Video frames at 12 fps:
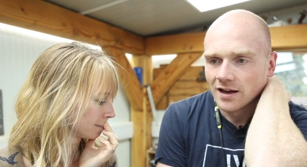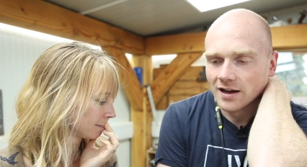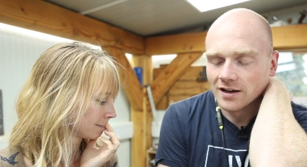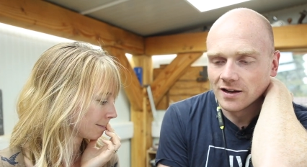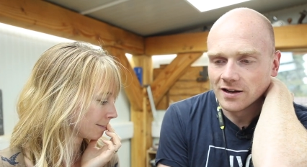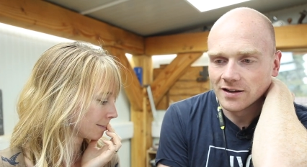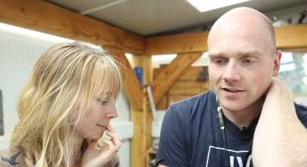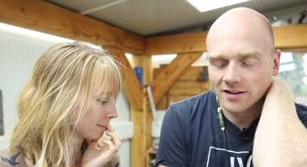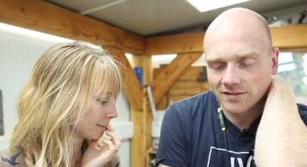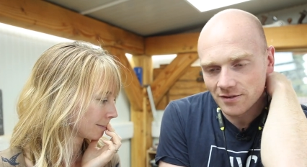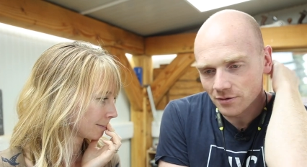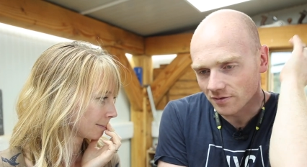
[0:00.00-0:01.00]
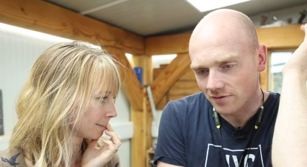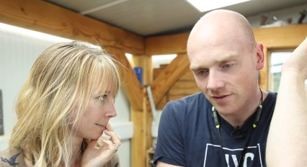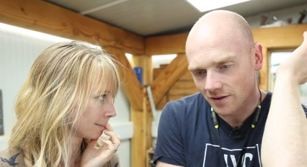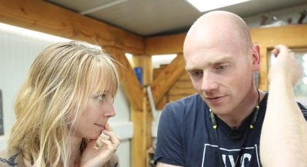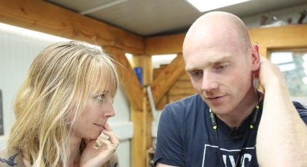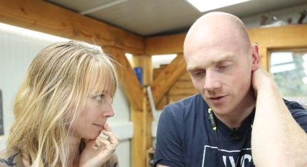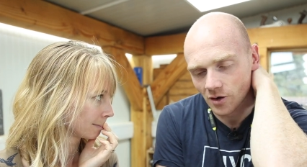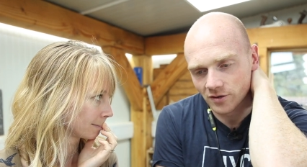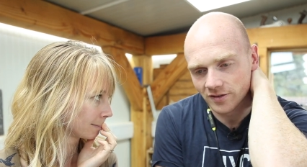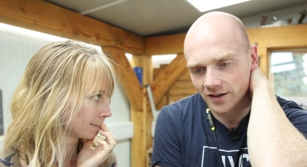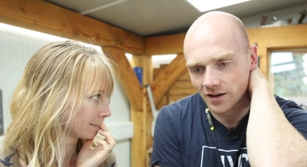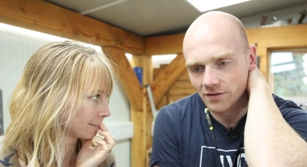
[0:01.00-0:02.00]
Speaker 1: Uh, and there's still some stuff and
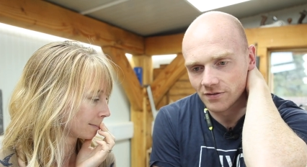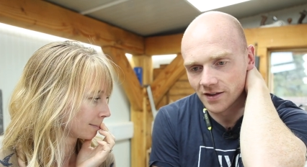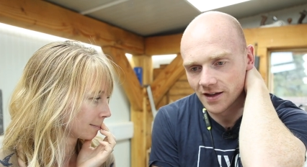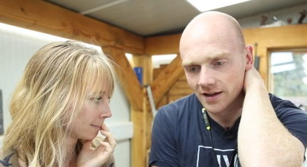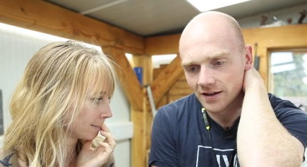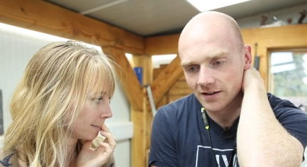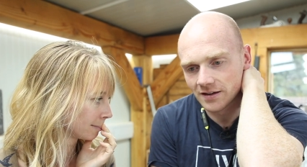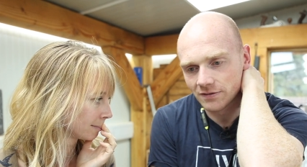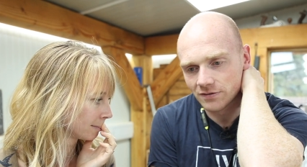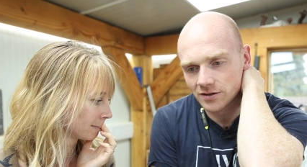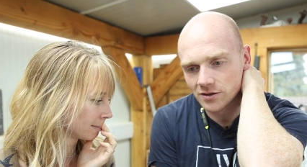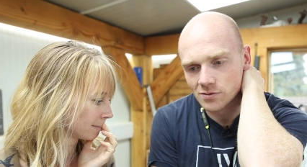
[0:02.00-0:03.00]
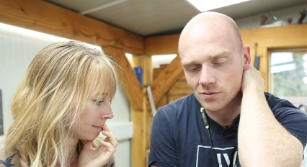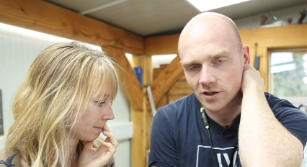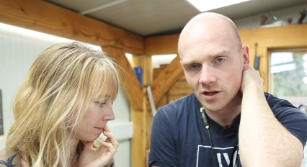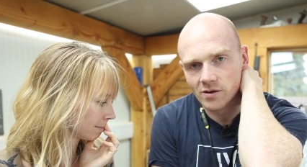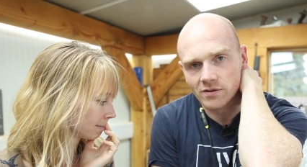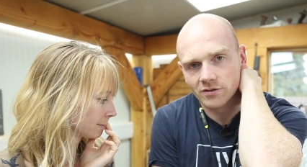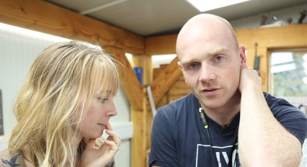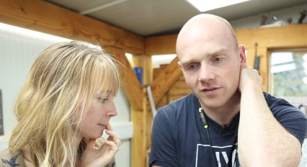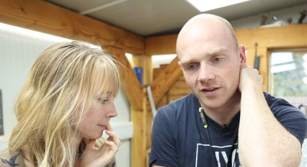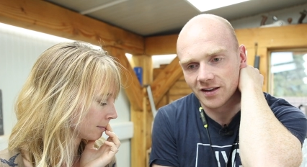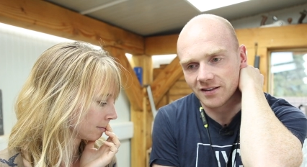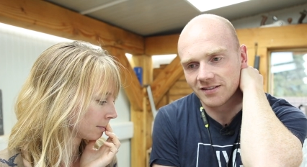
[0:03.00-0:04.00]
content over there if you do want to go over and
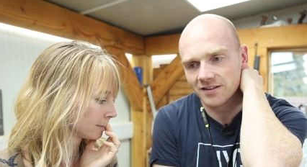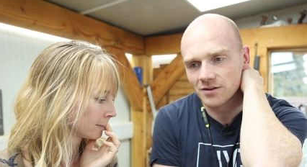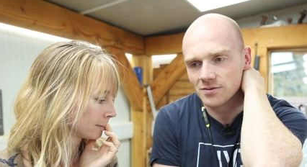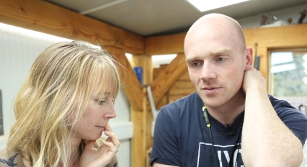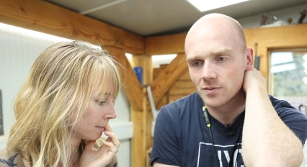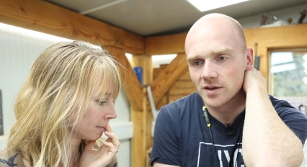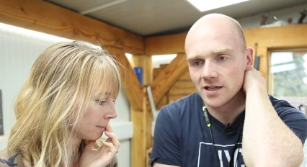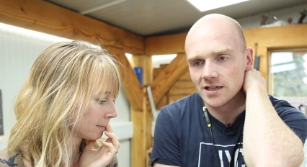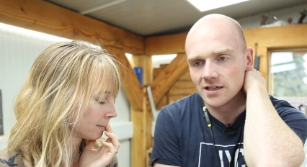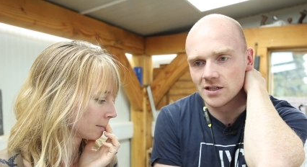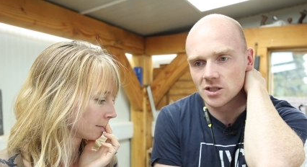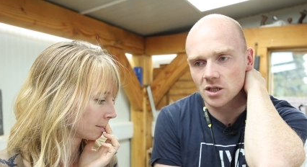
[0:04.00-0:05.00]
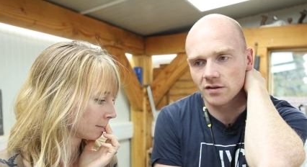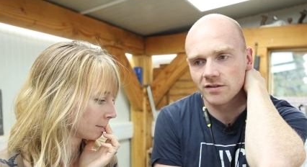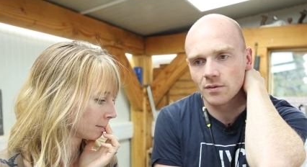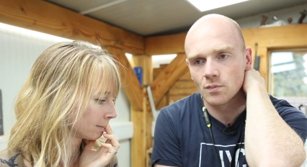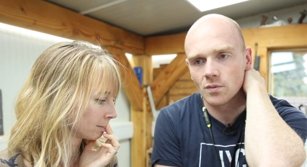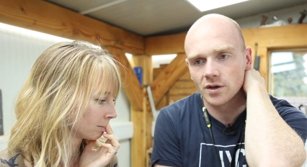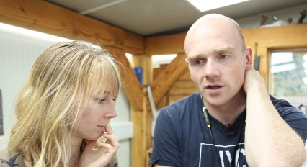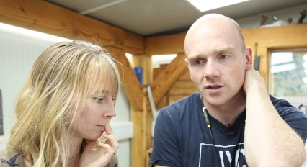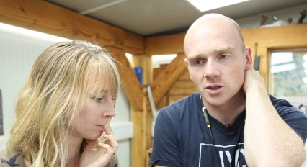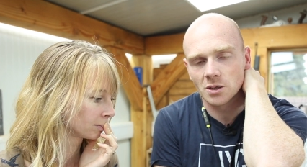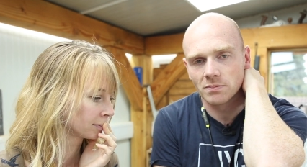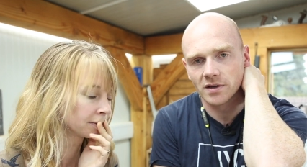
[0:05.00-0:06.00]
see it. So we just didn't want to
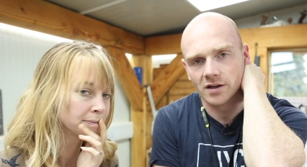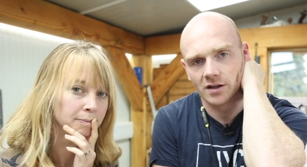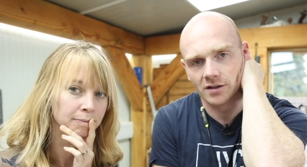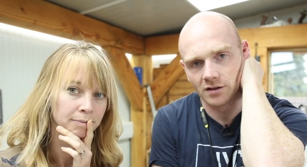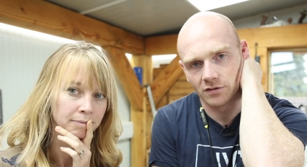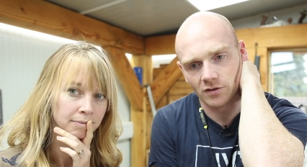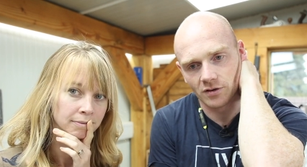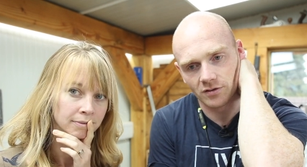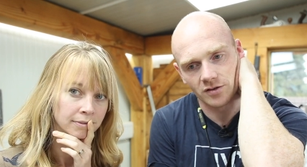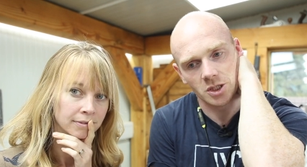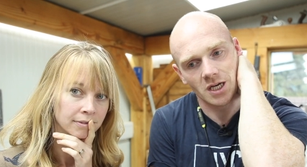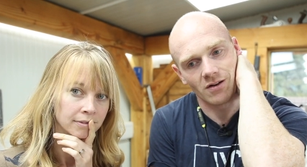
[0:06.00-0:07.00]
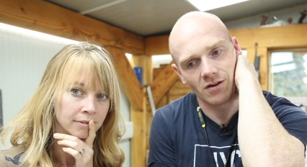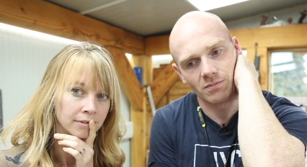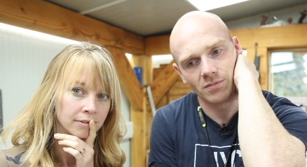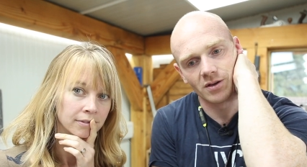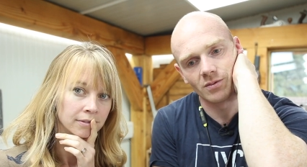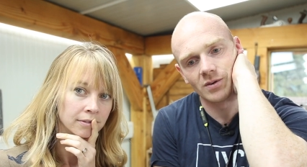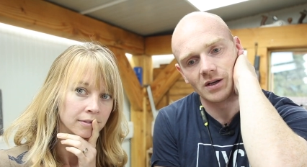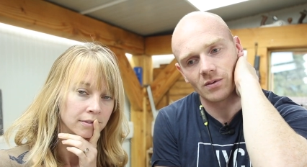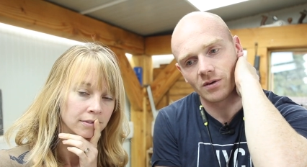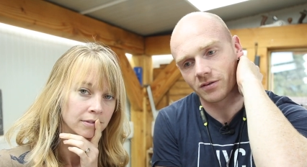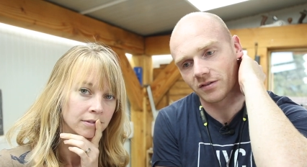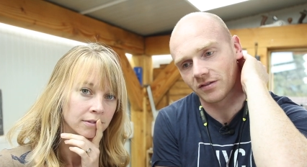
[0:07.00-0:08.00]
jump the gun as far as sharing, but we
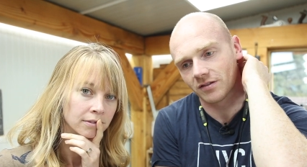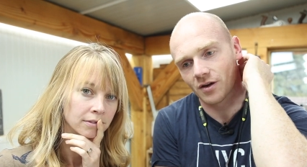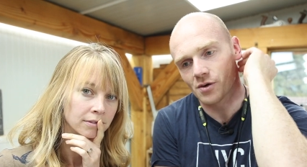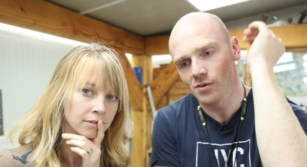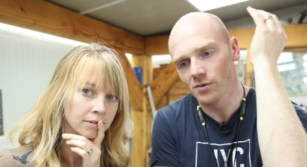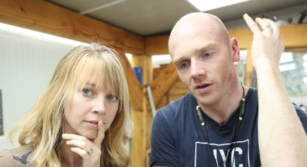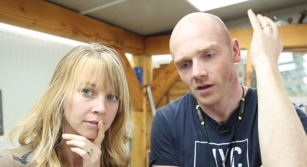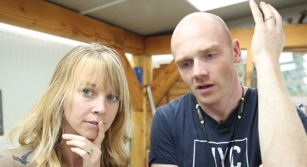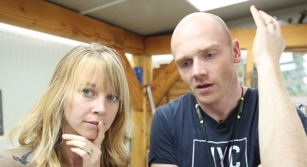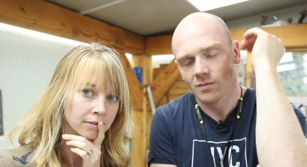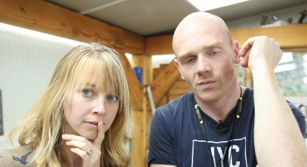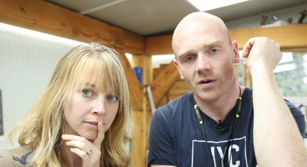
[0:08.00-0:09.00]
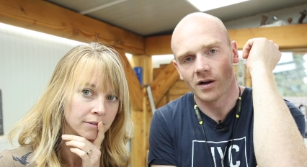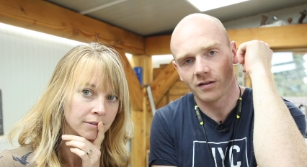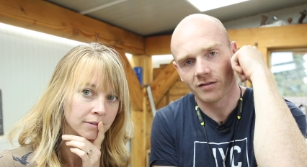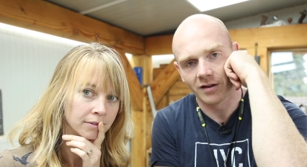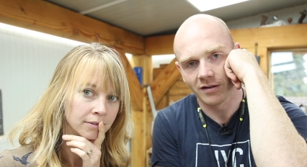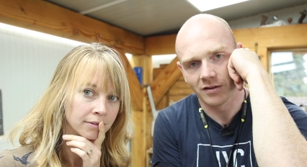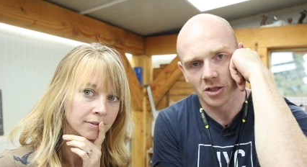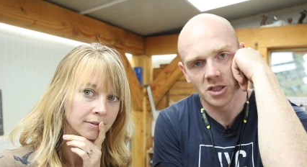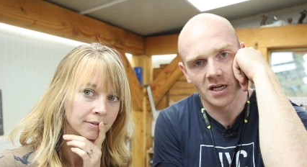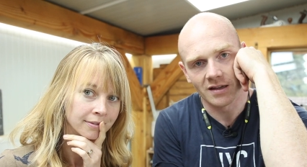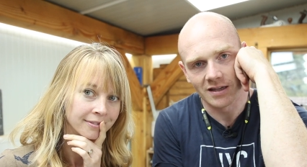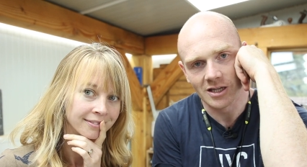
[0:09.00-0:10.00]
were so excited to
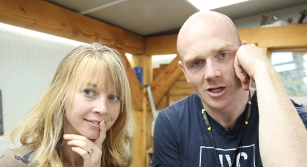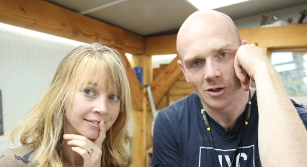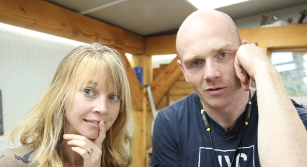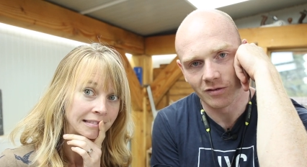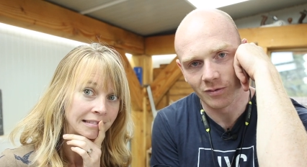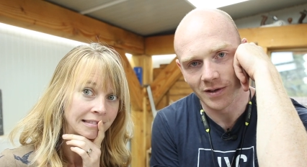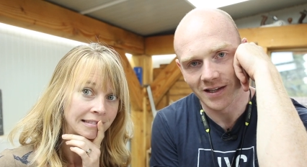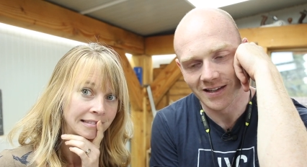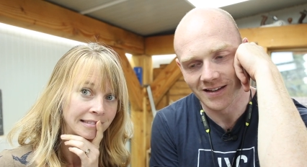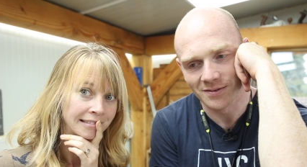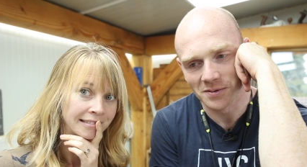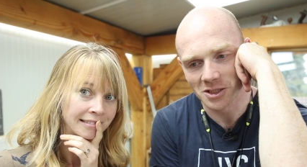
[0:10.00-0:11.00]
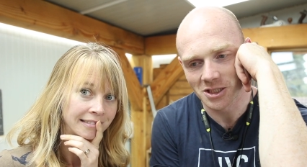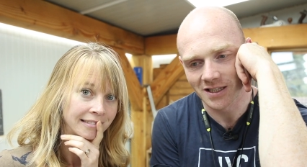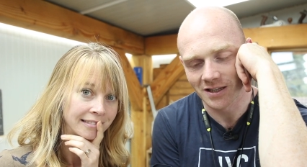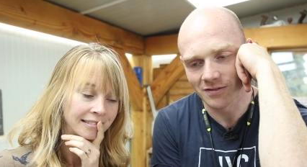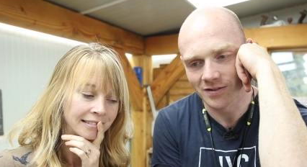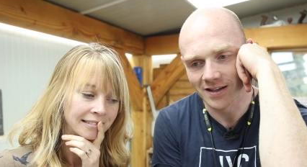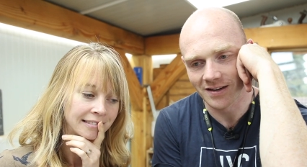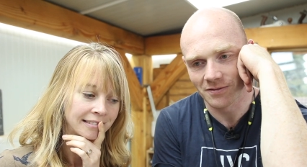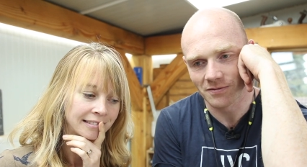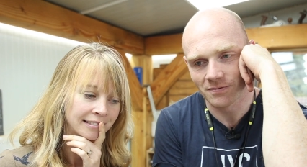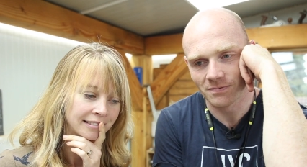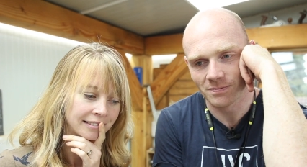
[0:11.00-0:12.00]
share the news. We uh, we shared it over there
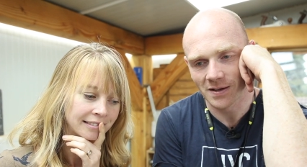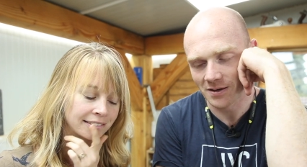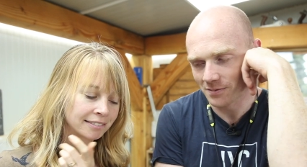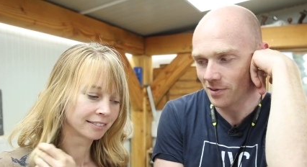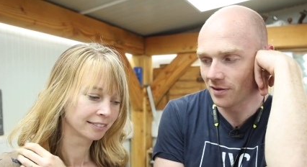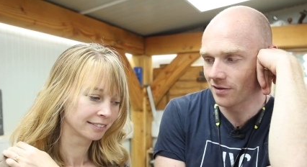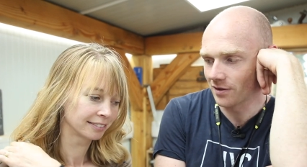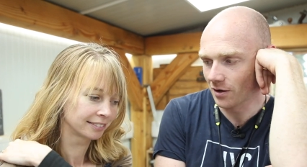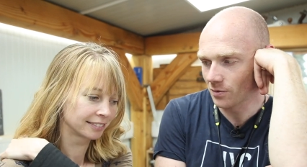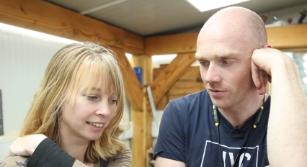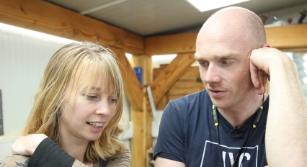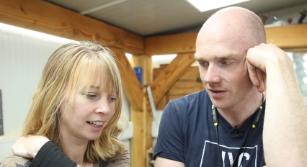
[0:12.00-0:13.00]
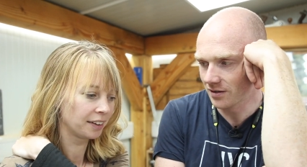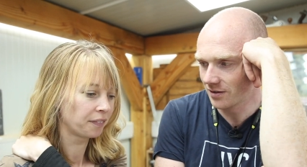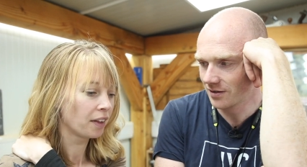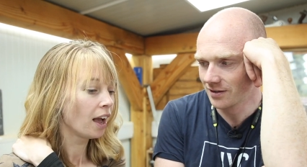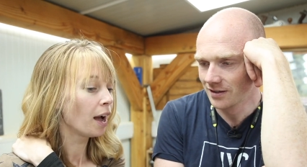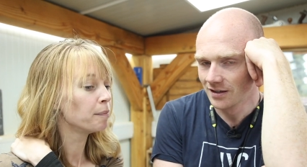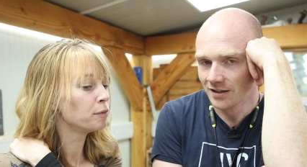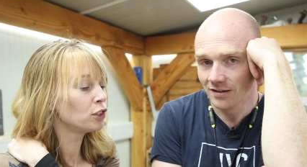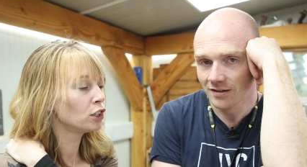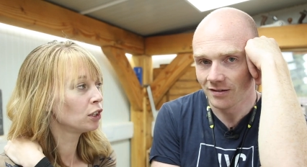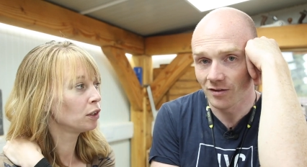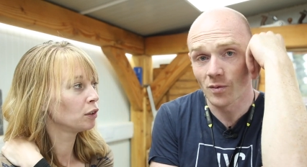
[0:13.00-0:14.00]
about a month ago, wasn't it? Um,
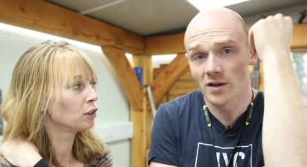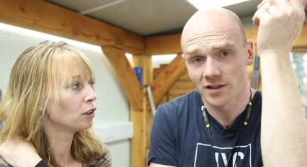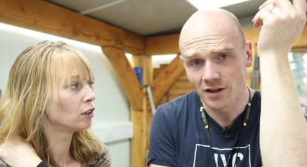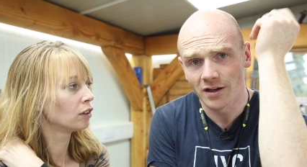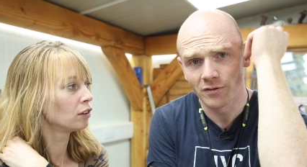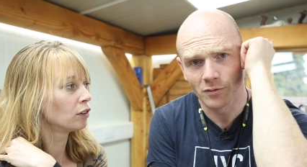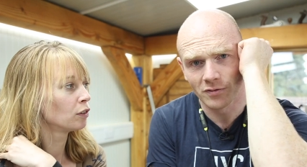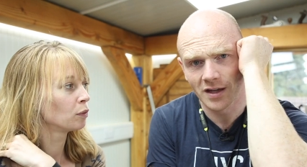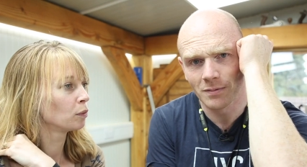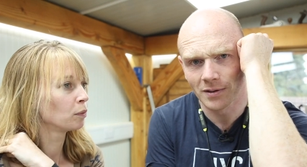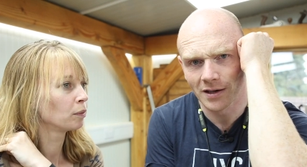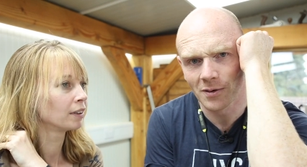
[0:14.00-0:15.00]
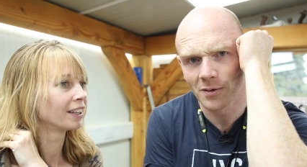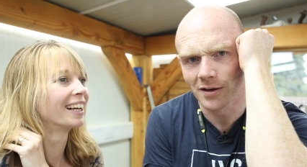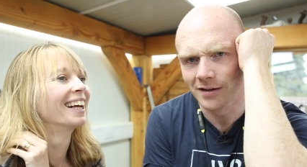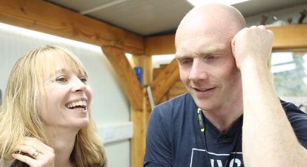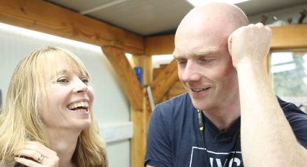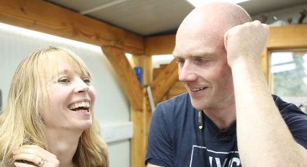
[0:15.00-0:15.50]
you... So well done everyone for keeping it quiet.